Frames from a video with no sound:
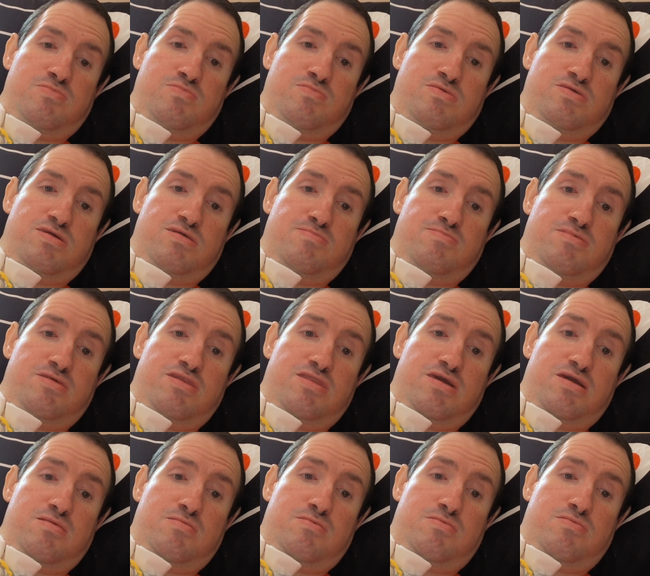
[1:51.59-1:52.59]
was able to
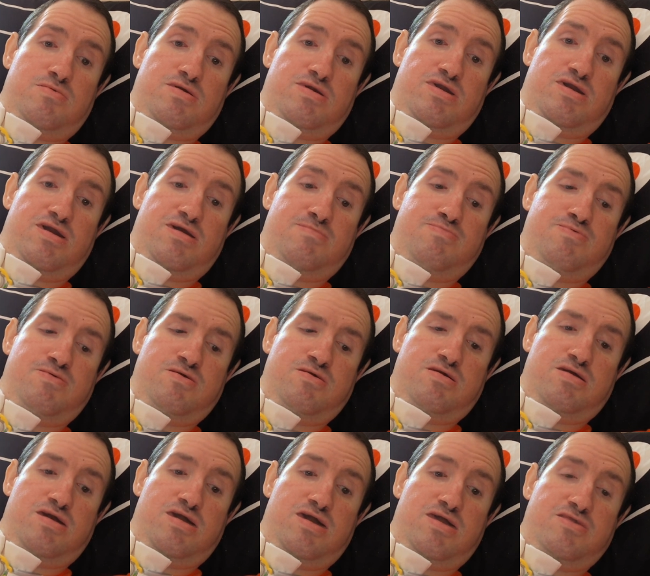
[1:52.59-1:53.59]
narrow the gap
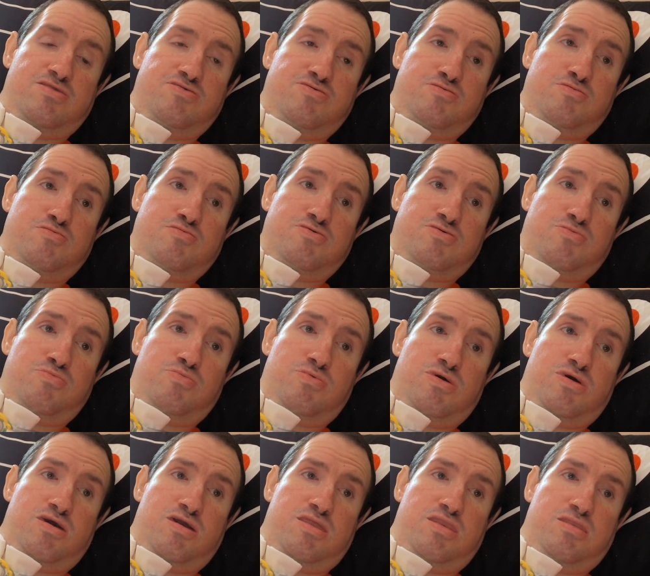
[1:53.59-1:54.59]
at
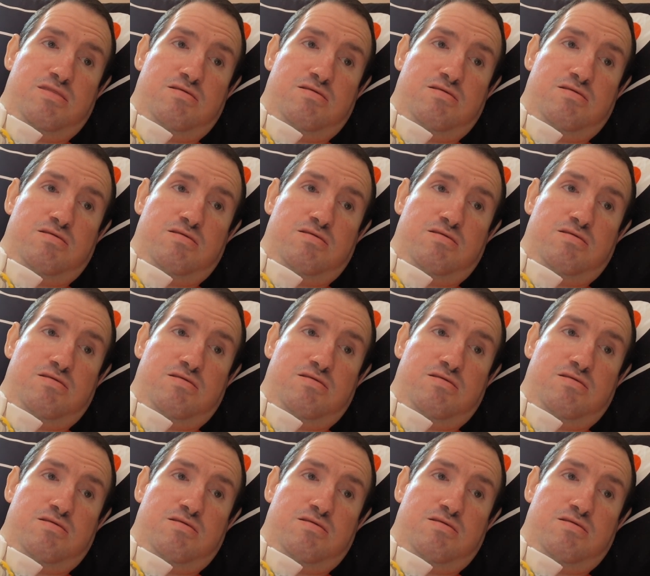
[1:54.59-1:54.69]
2-1.